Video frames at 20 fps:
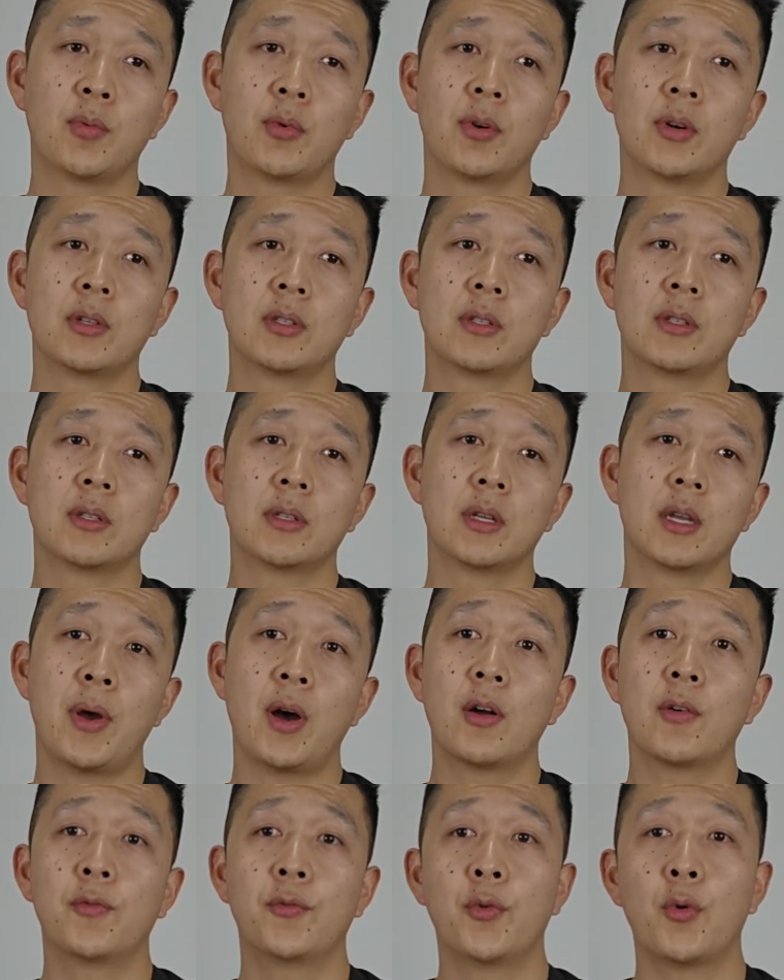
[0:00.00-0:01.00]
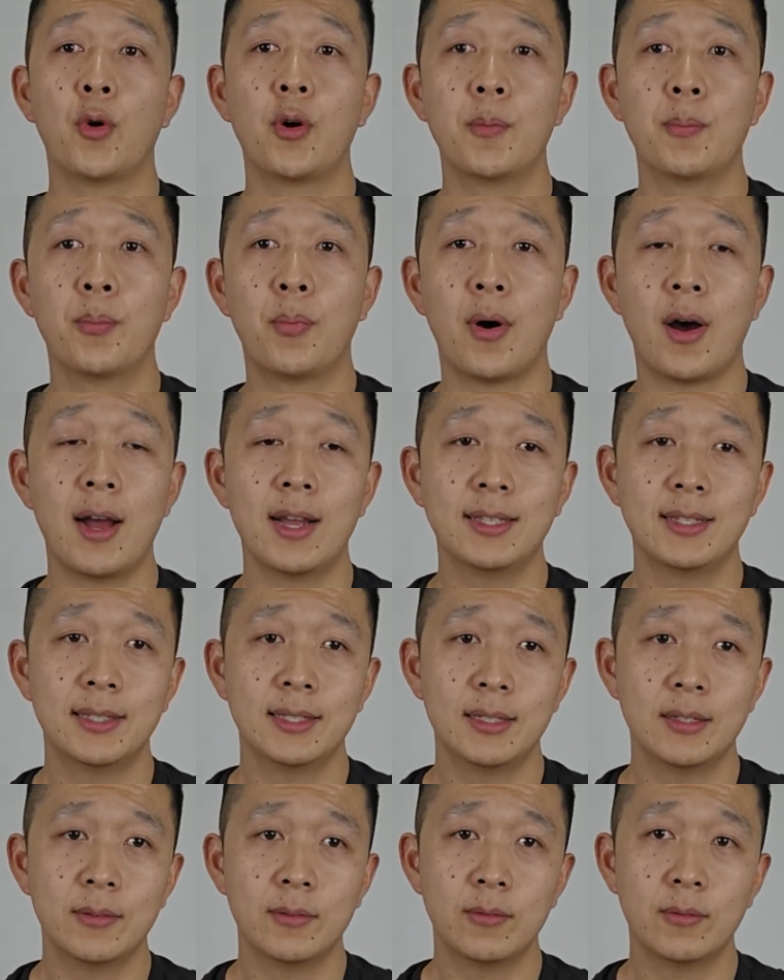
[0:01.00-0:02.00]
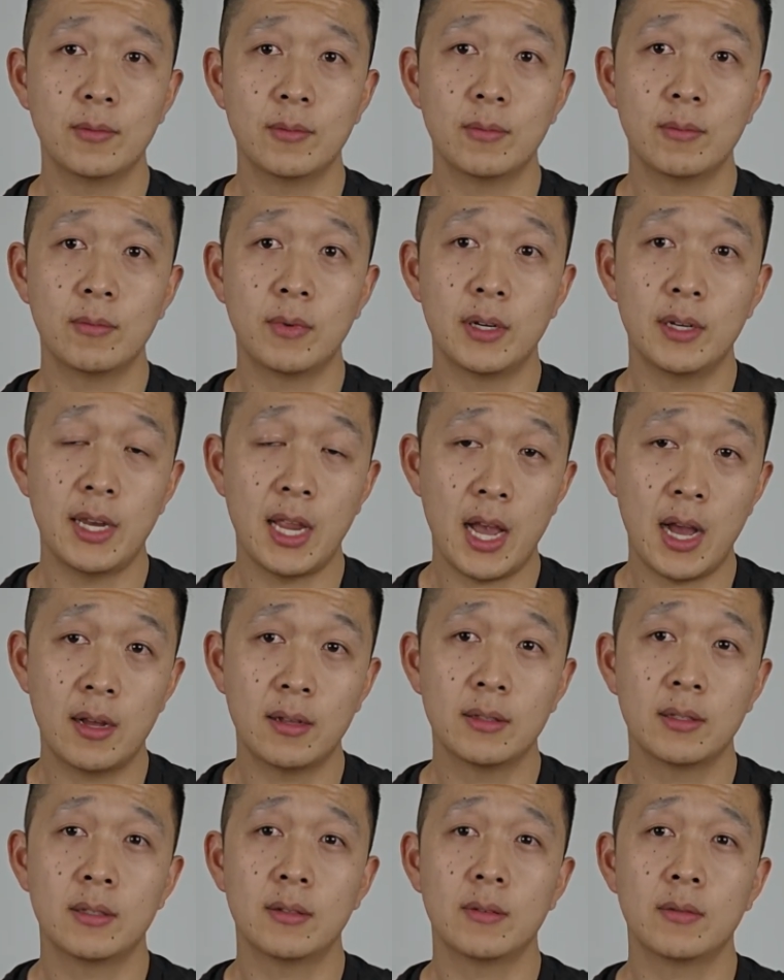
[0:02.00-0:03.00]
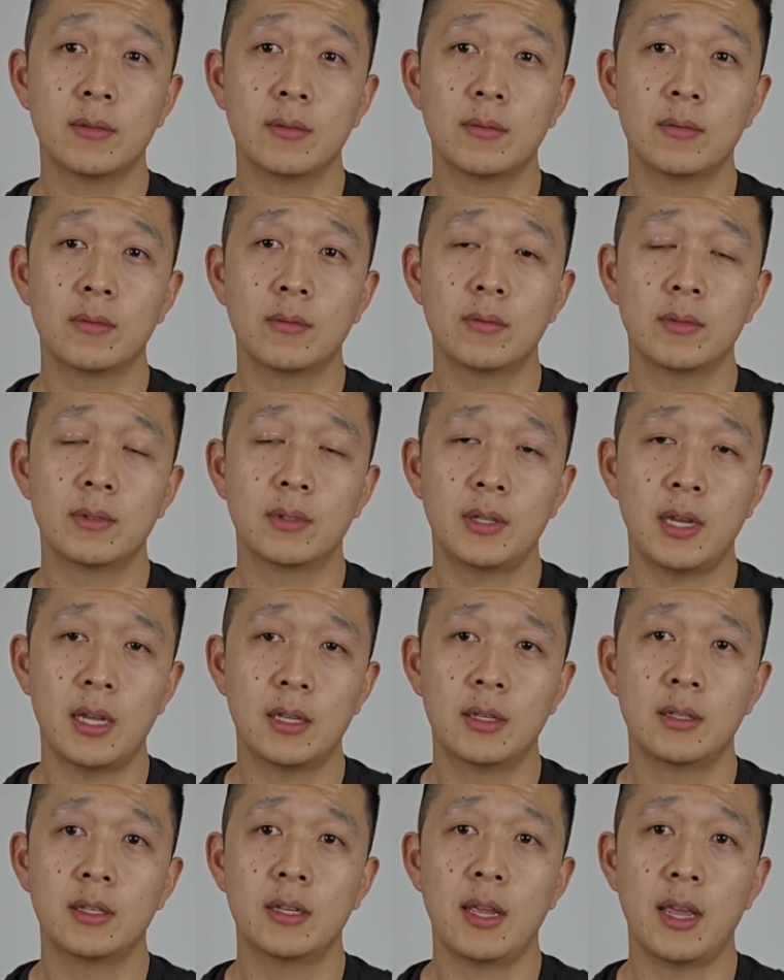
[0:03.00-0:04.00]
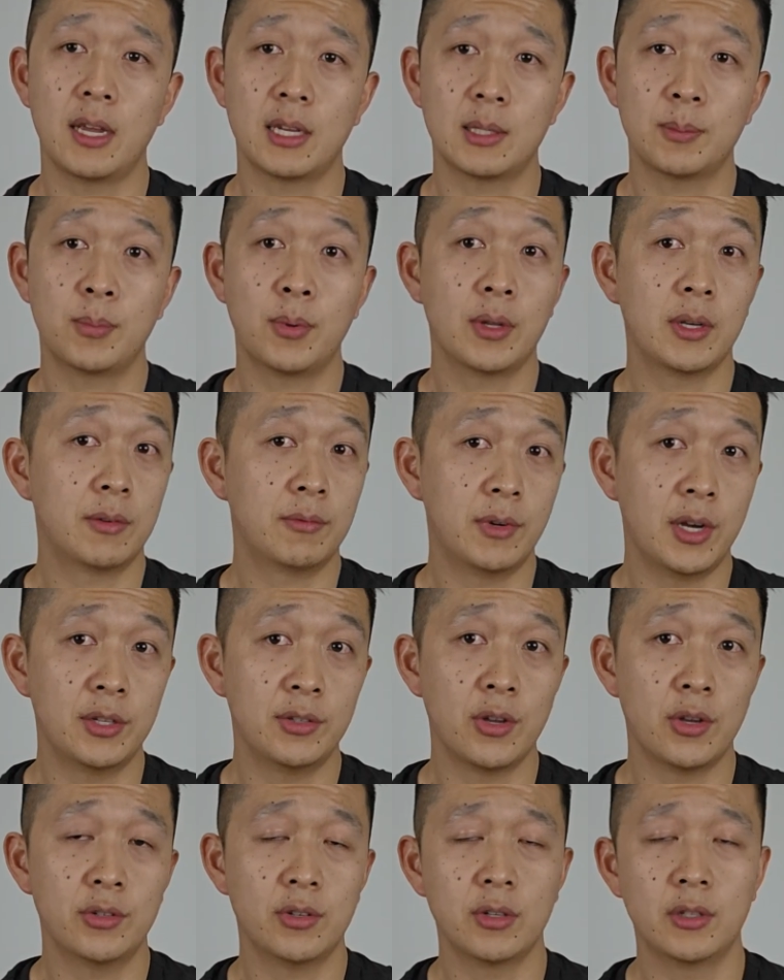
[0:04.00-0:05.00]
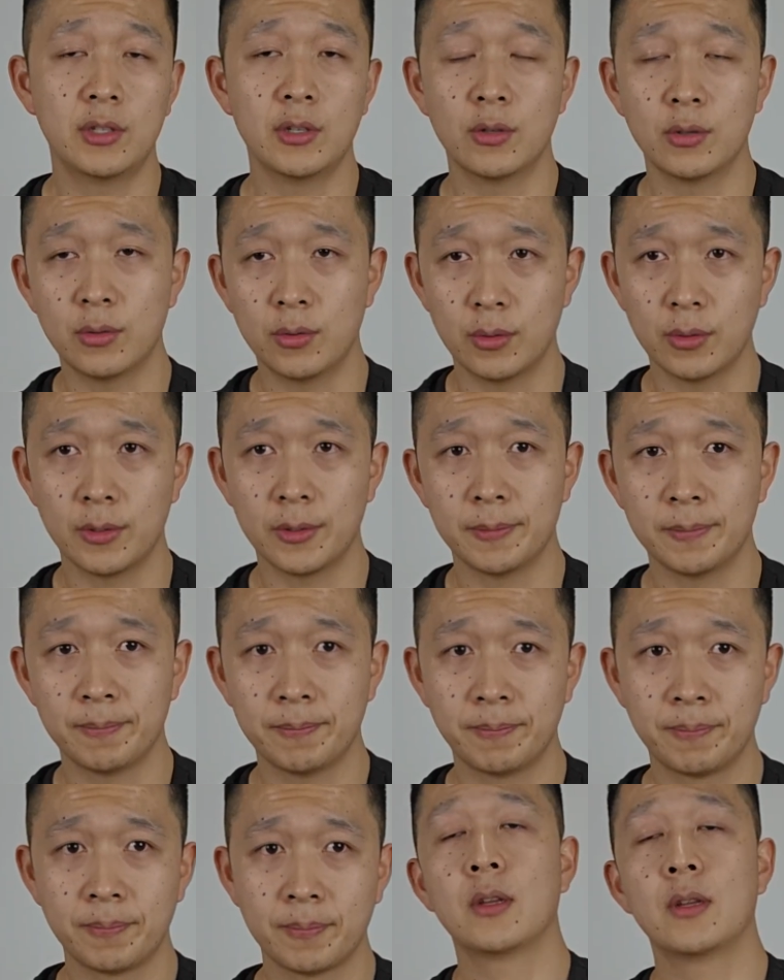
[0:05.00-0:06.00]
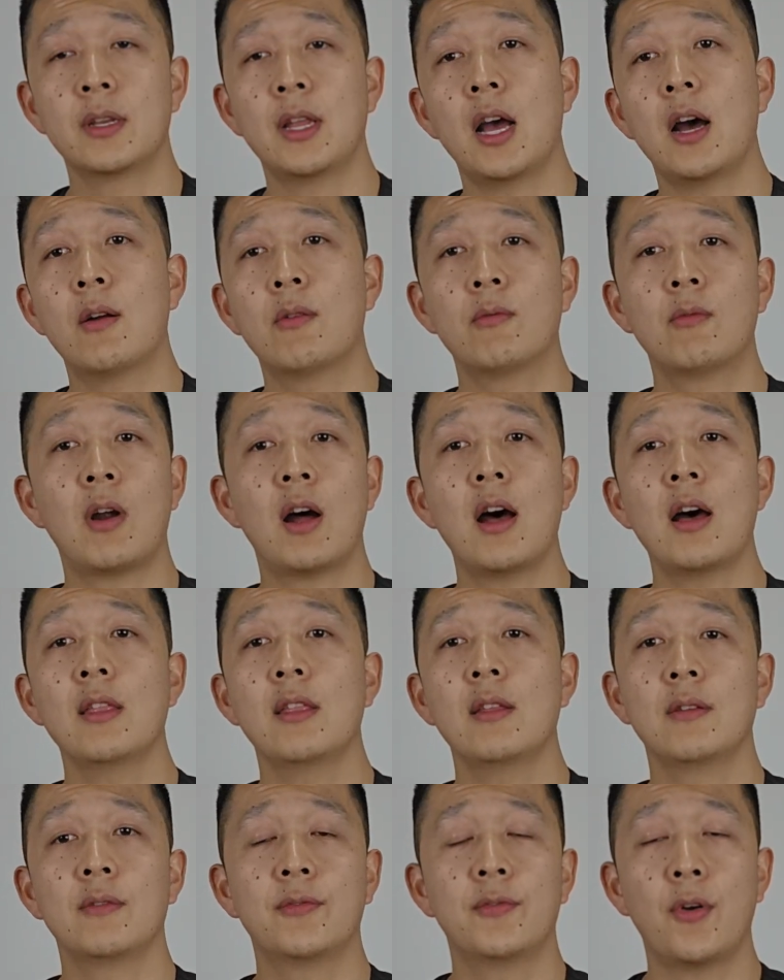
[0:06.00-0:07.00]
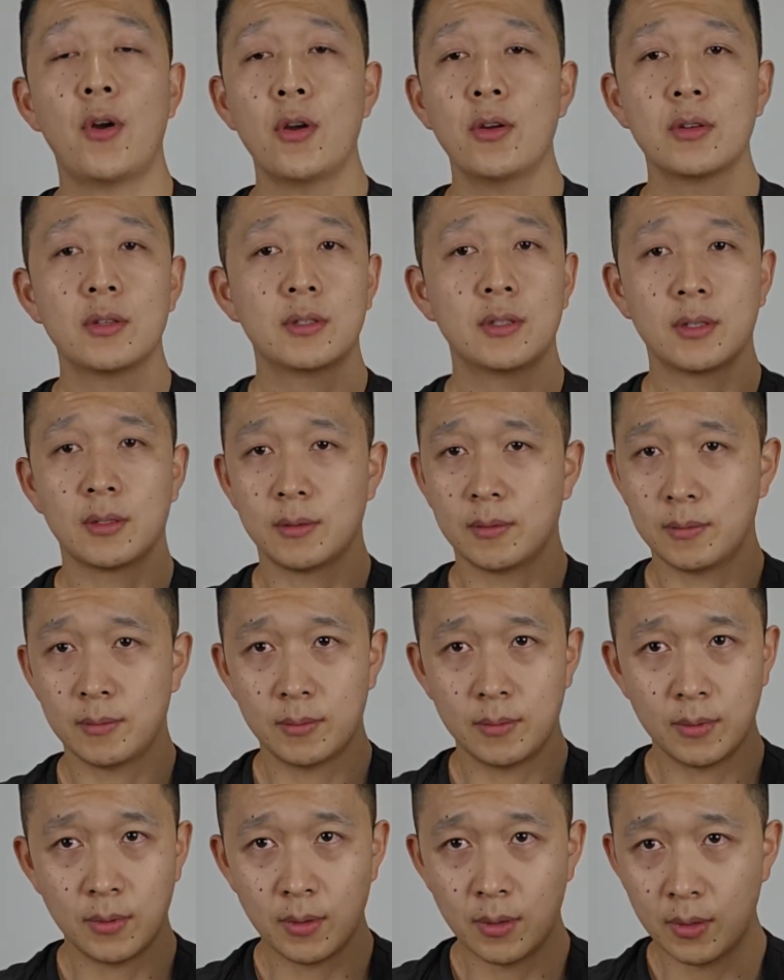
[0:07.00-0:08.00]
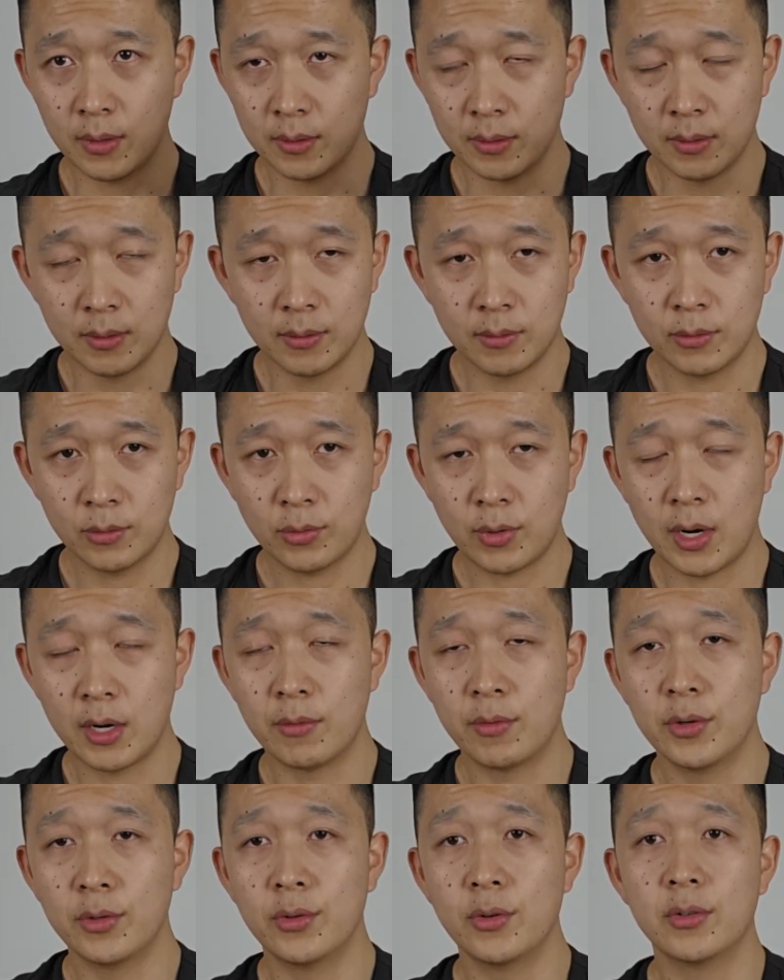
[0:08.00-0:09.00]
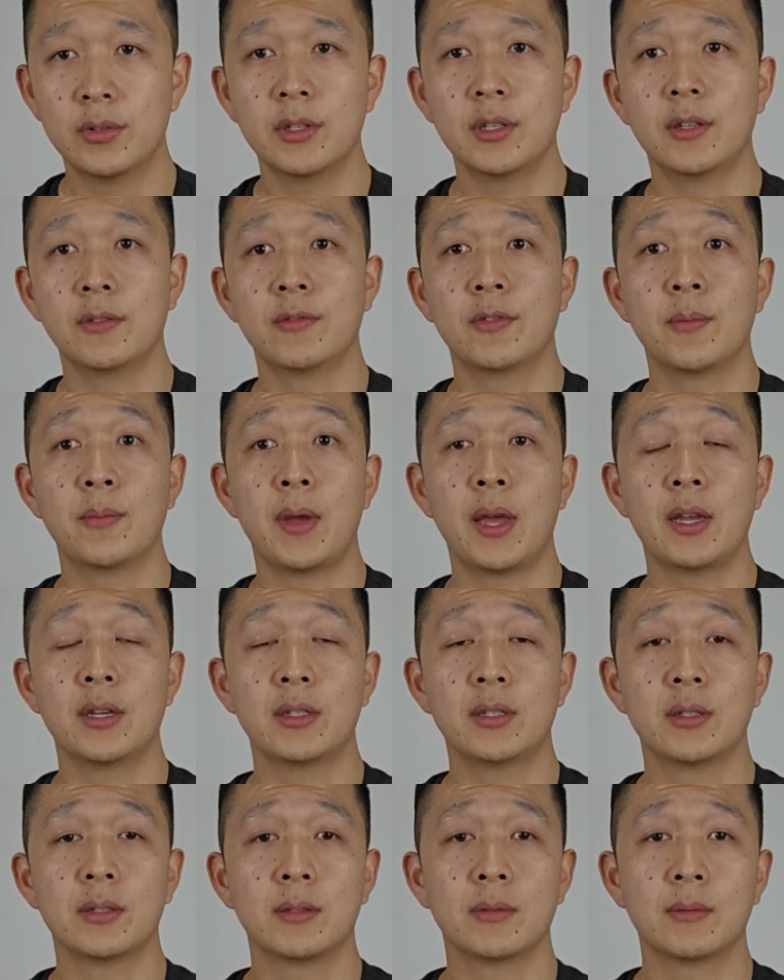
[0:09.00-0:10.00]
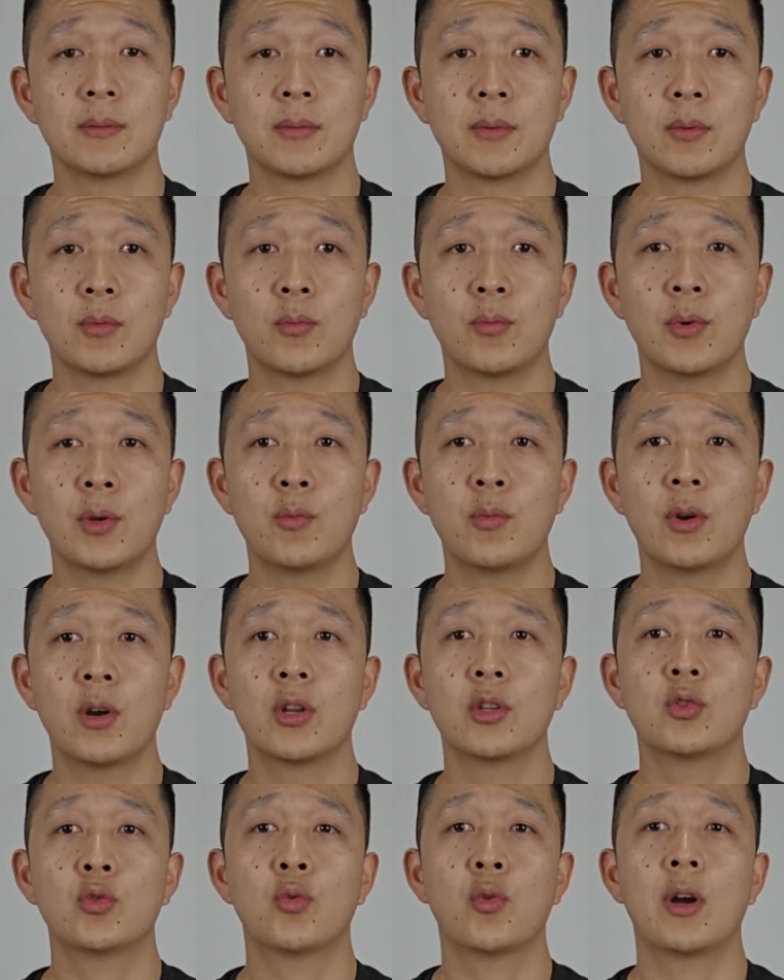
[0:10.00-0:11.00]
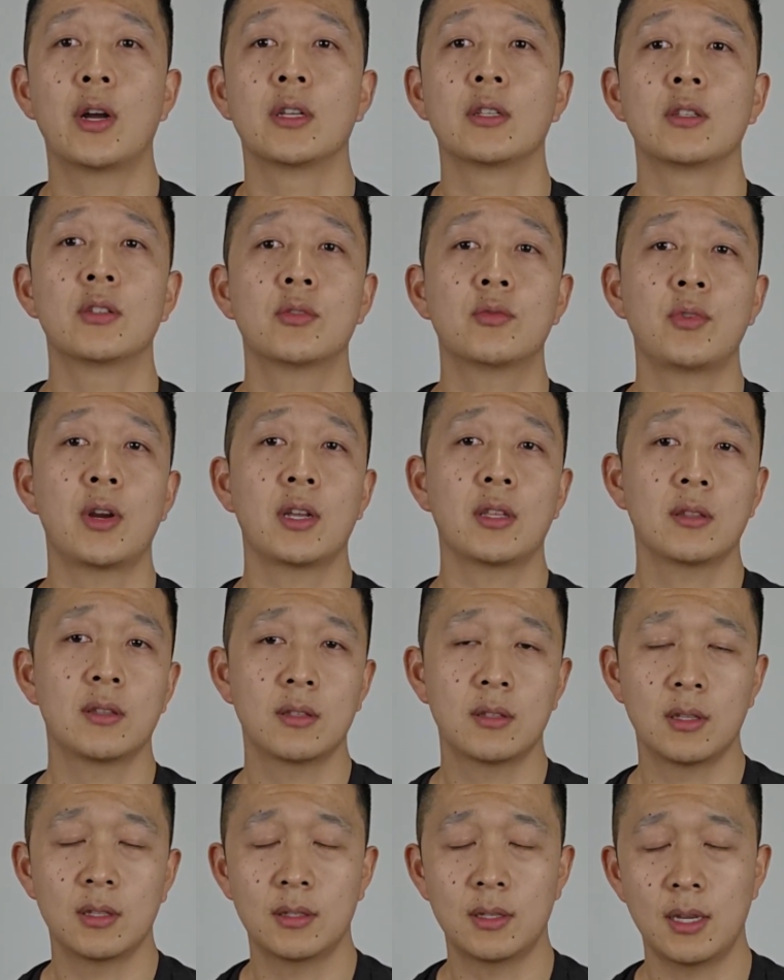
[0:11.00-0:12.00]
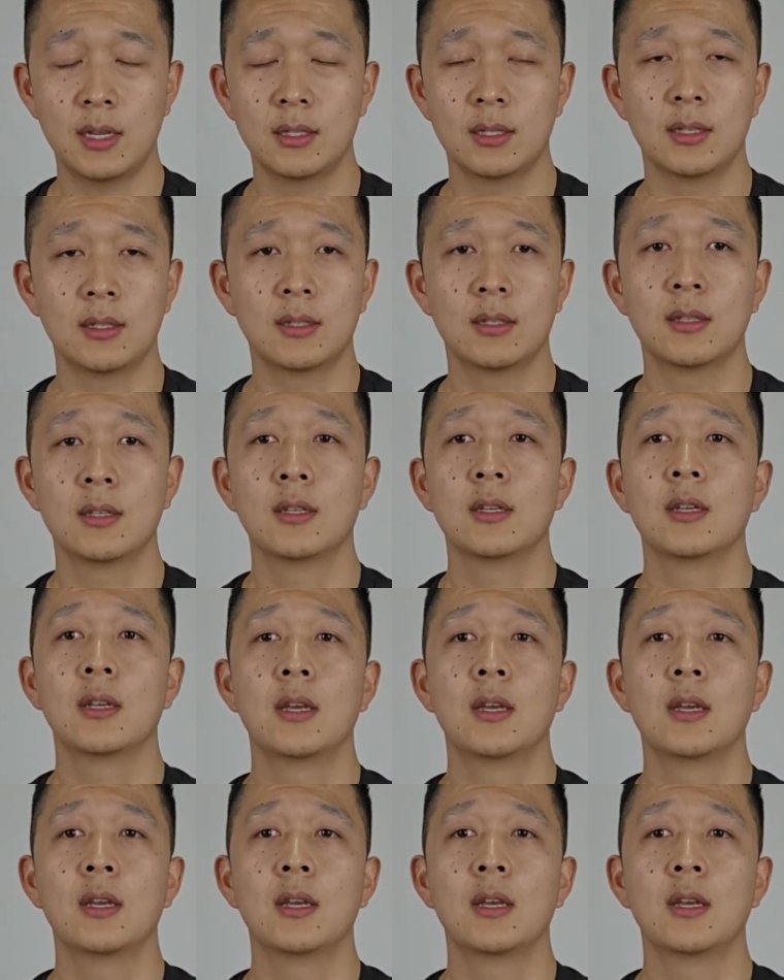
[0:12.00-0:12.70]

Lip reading: was propelled forward by renowned tendon expert and researcher Jill Cook. So now, rather than focusing on trying to reduce inflammation, we want to try and strengthen the tendon